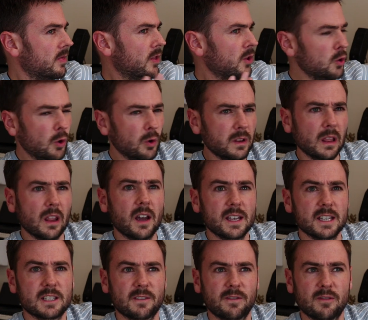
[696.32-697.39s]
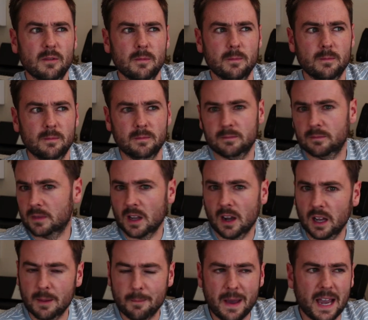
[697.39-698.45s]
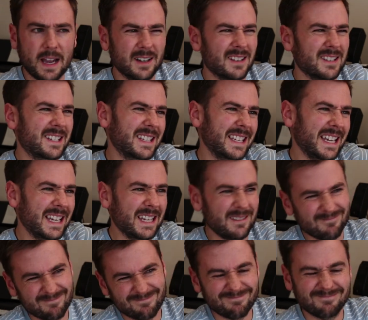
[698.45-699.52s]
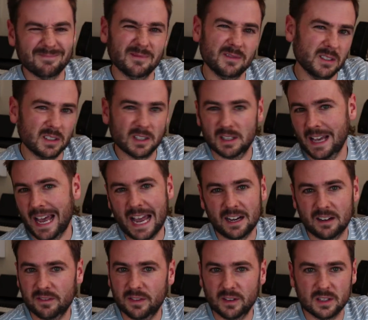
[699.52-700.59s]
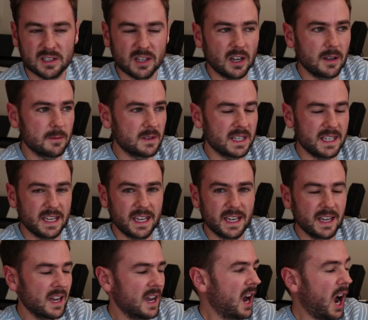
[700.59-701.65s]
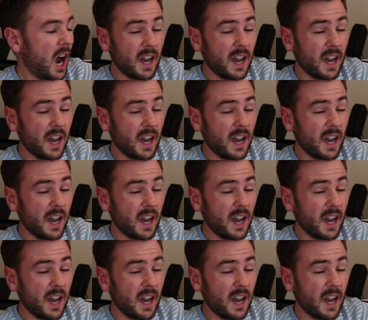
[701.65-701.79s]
The Northern Lights from the Isle of Man are seen handful of times a year.